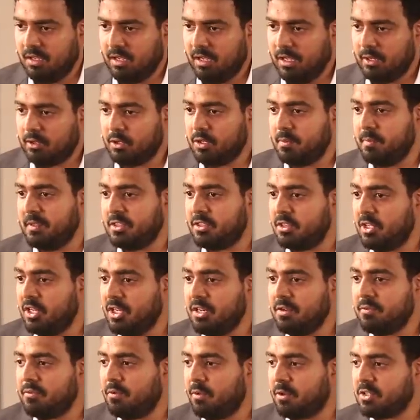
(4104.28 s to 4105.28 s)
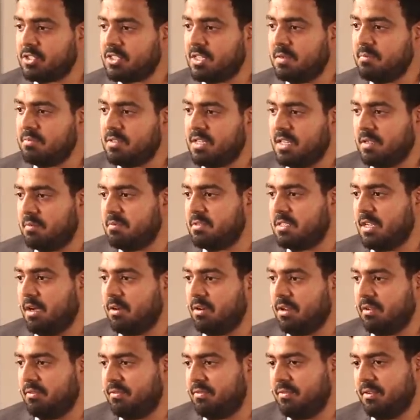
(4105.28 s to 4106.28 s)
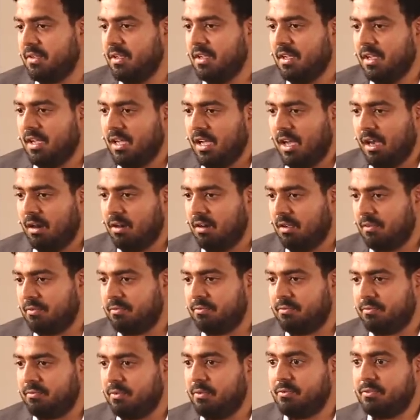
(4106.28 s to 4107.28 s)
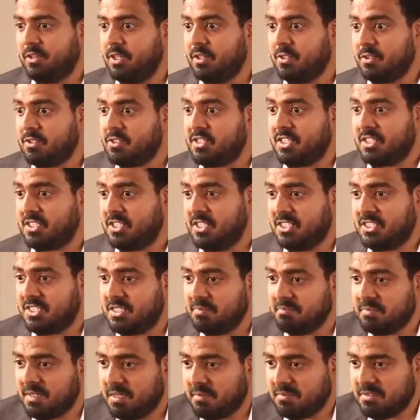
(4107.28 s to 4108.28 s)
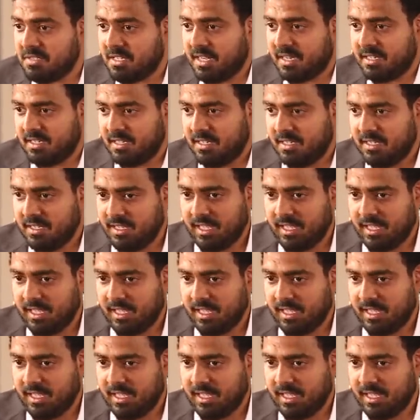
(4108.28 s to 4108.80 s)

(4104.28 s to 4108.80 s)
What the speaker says: it could be 3 to 4 symptoms out of 50 to 60 symptoms that